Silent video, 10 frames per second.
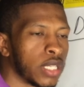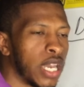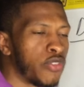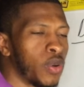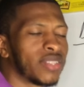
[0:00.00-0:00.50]

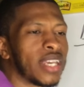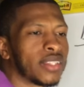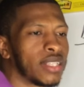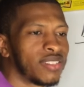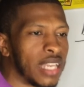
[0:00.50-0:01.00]
If you were to
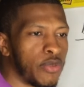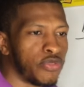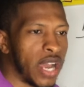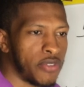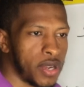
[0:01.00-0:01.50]
take that same
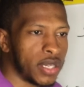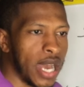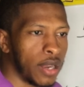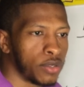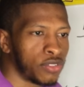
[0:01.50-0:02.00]

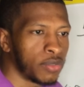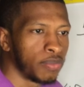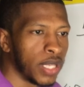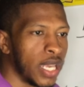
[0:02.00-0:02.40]
$500